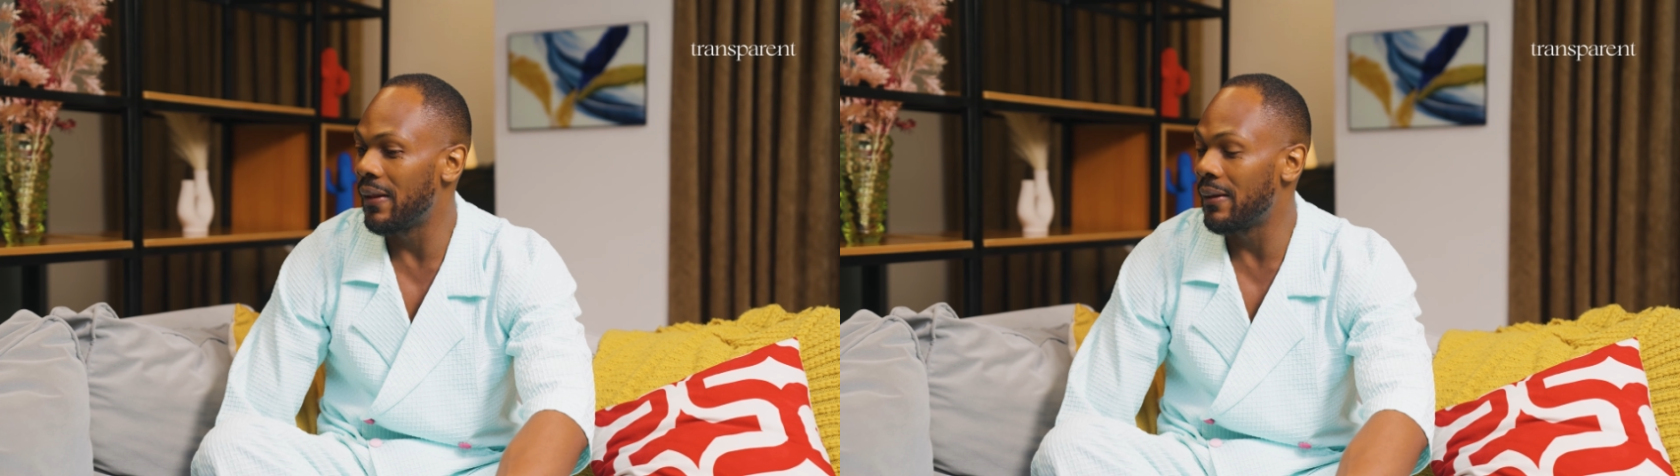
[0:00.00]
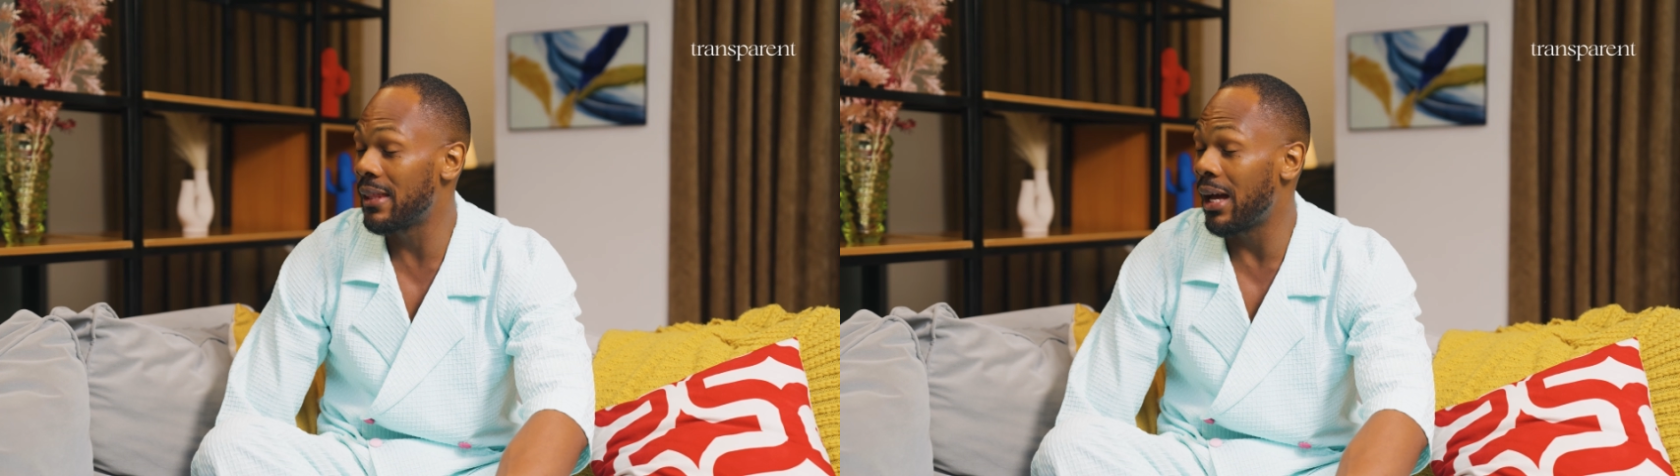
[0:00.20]

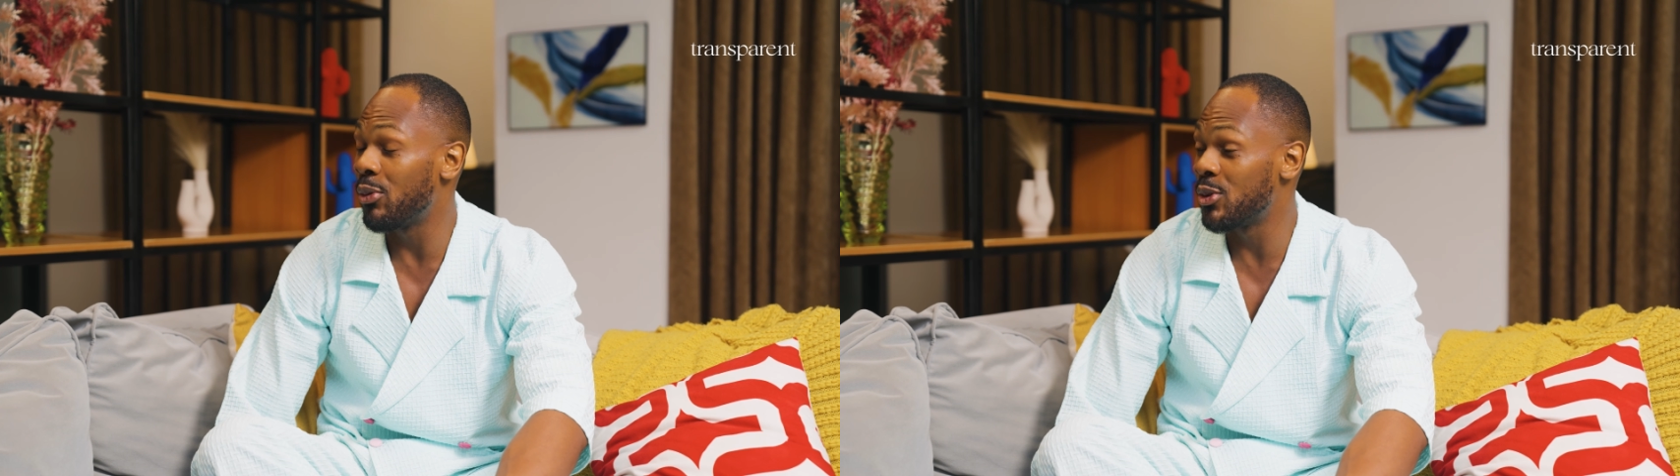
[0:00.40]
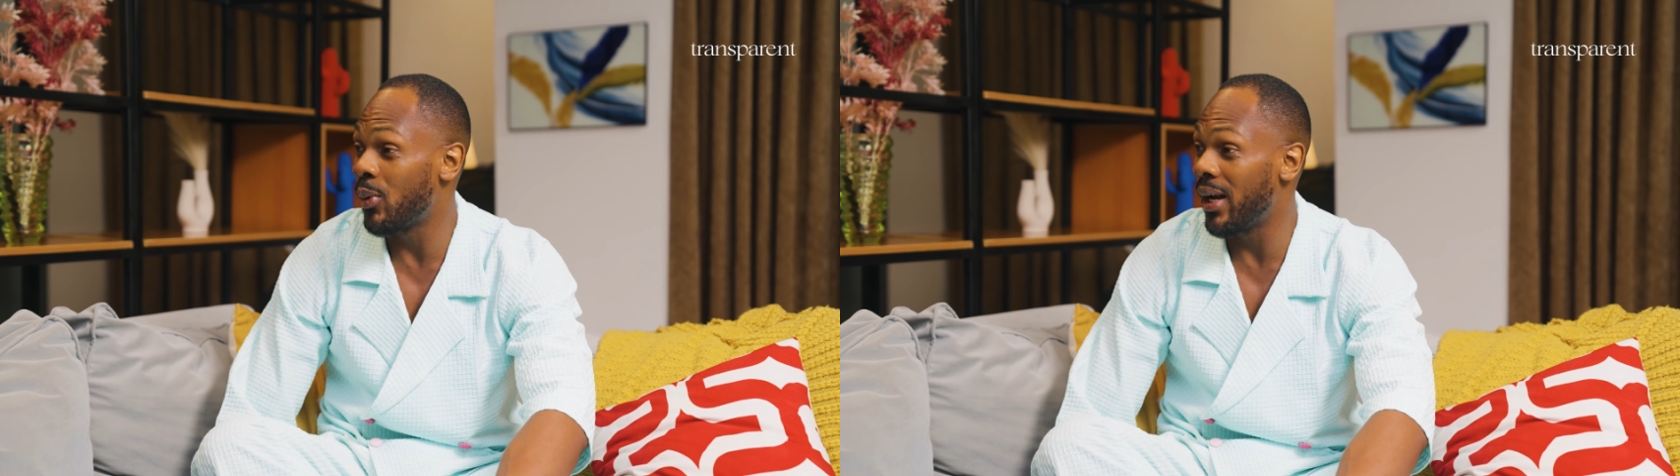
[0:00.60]
That
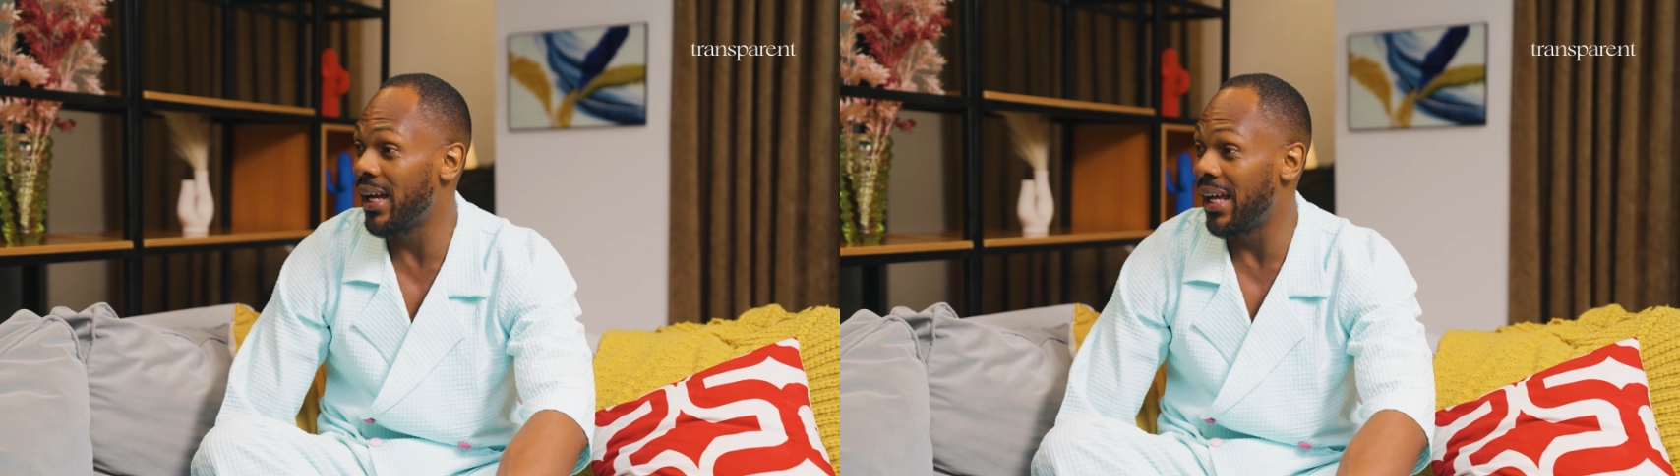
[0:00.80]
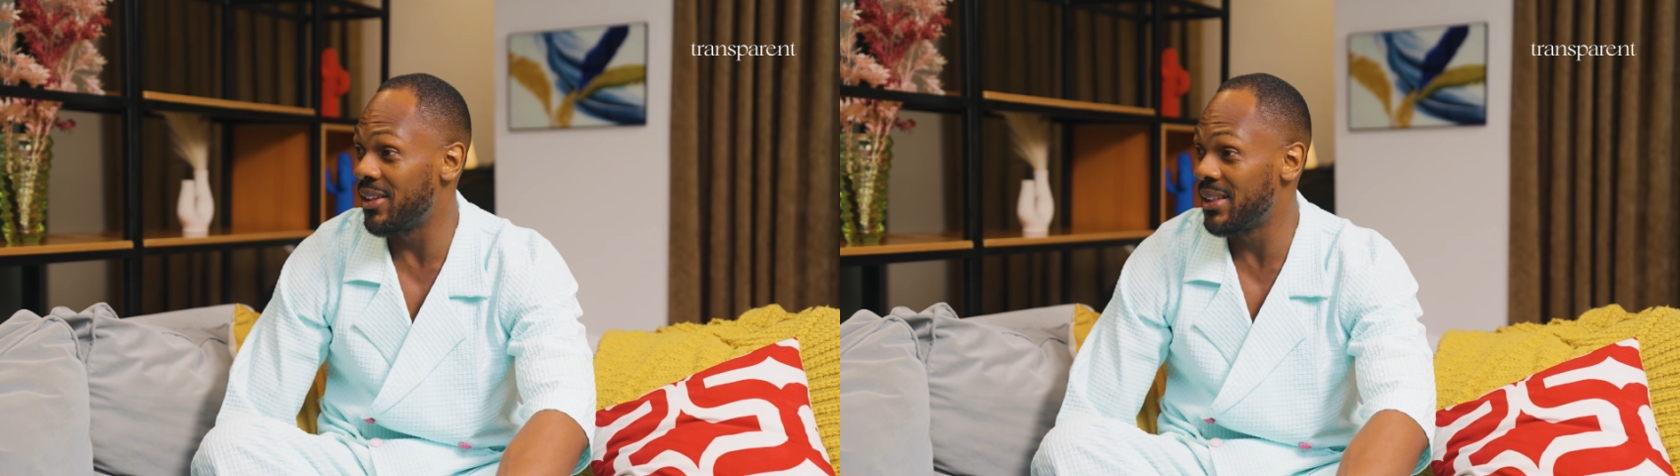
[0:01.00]
was why
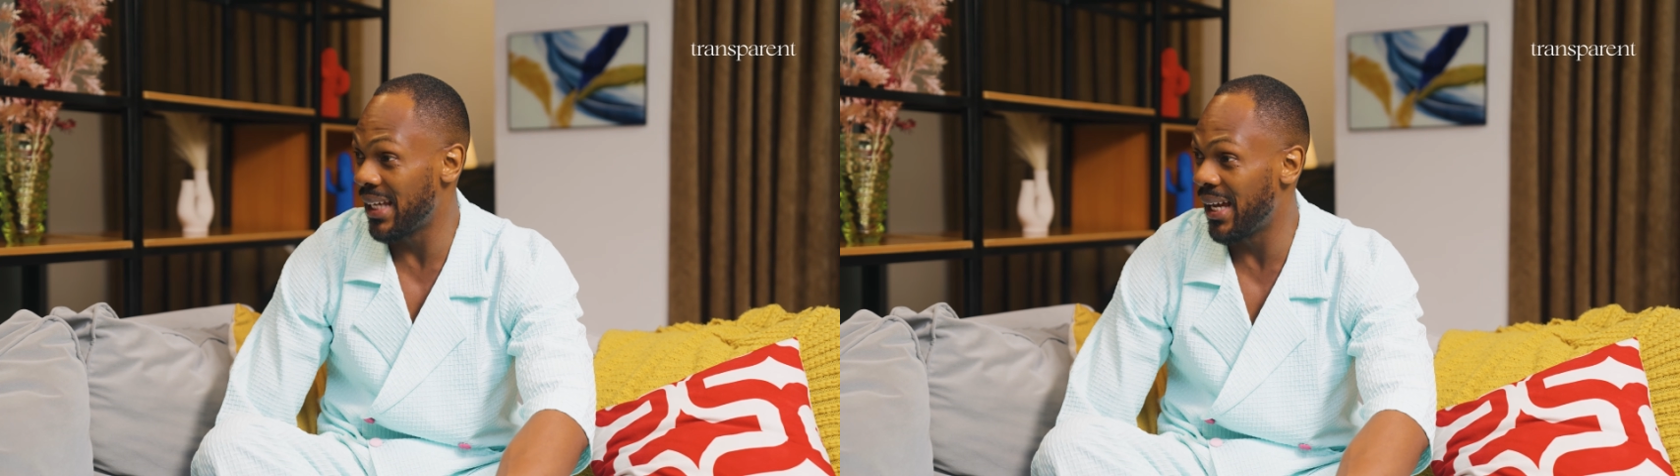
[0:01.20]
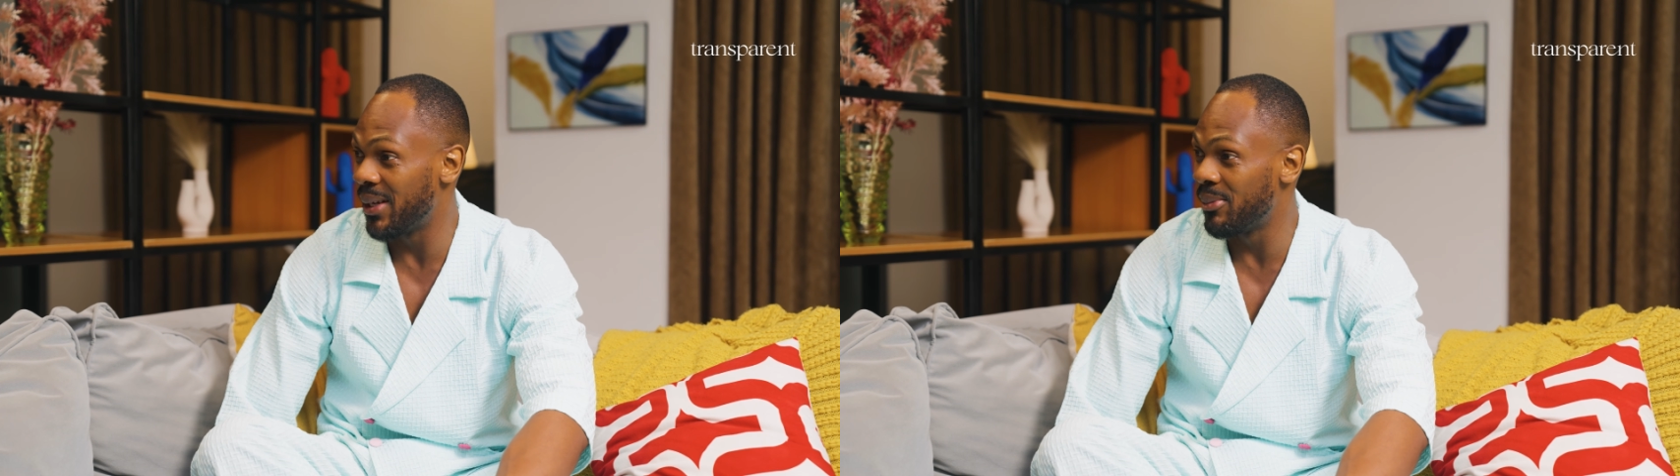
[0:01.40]
at the
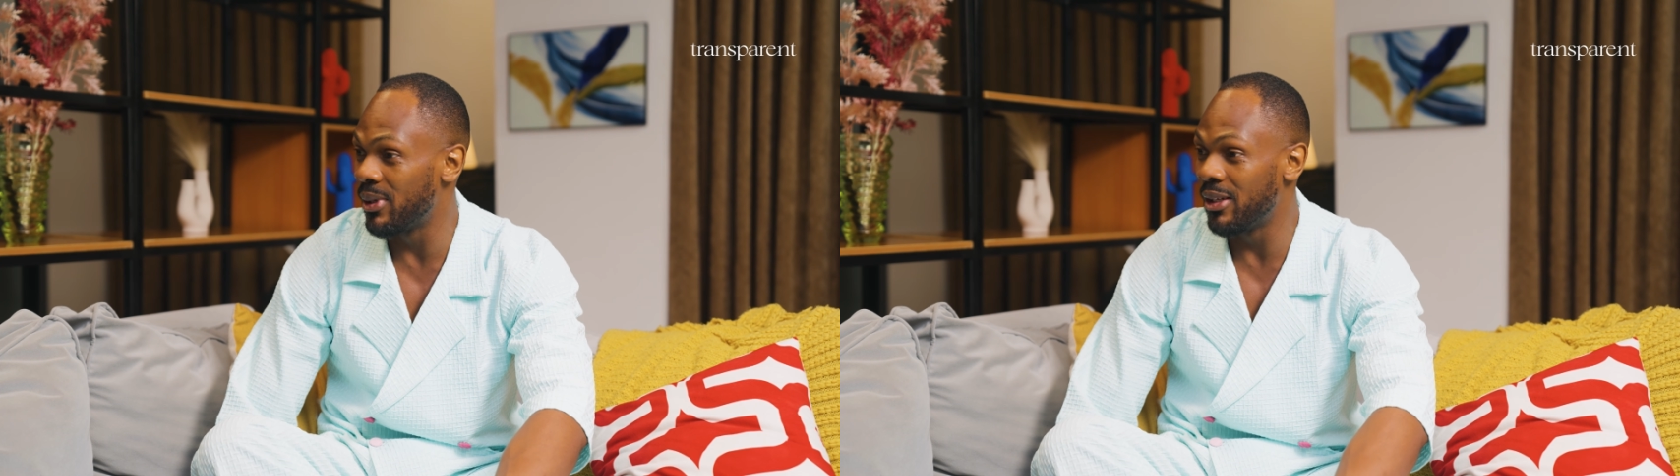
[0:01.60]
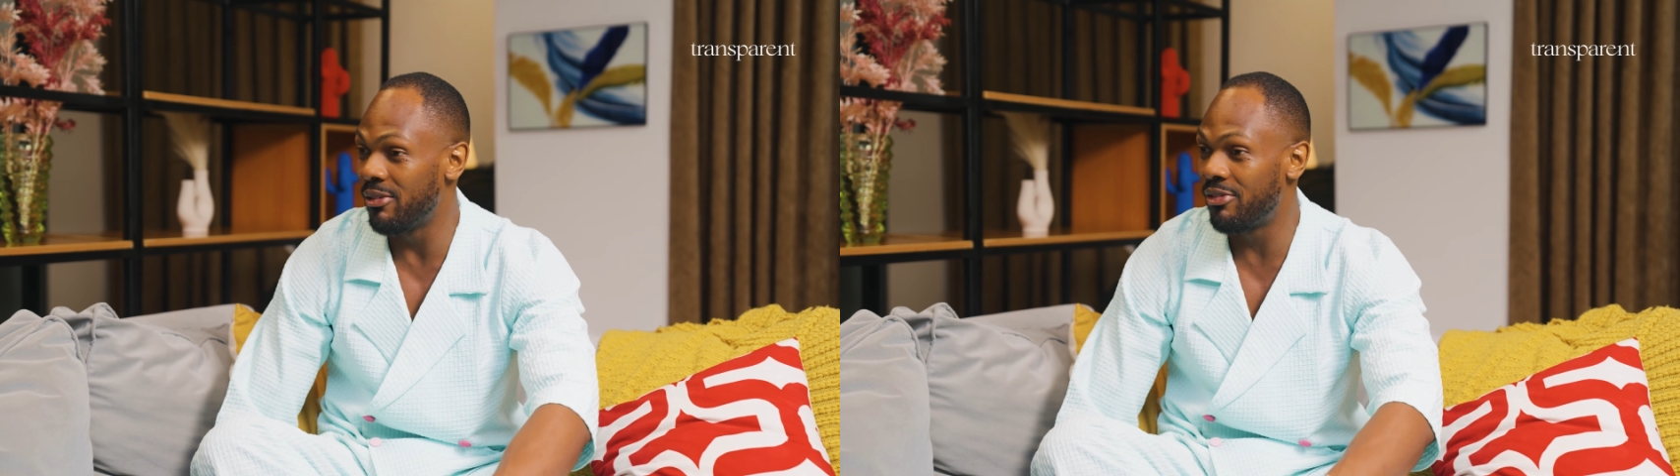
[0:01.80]
time,
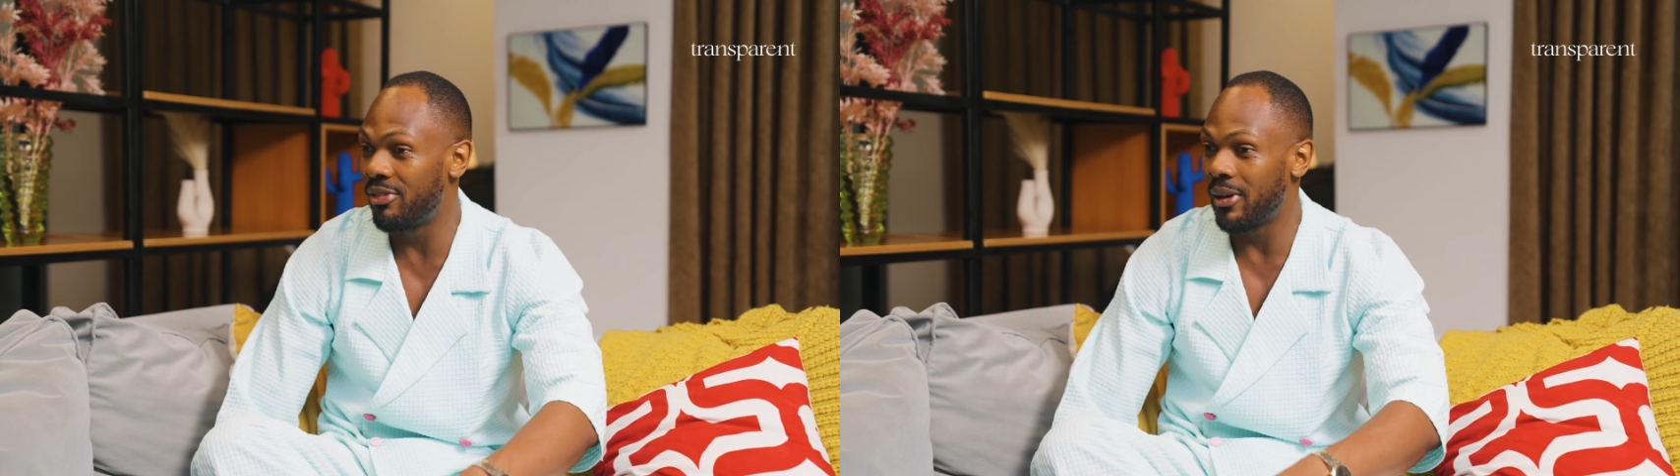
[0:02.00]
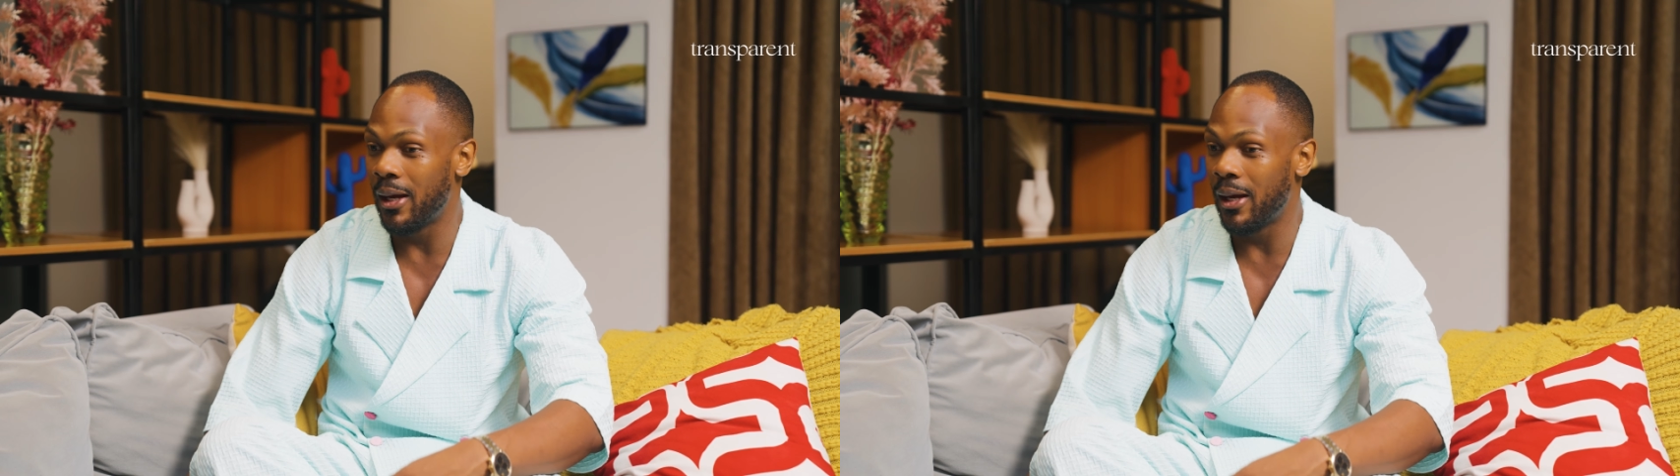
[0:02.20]
if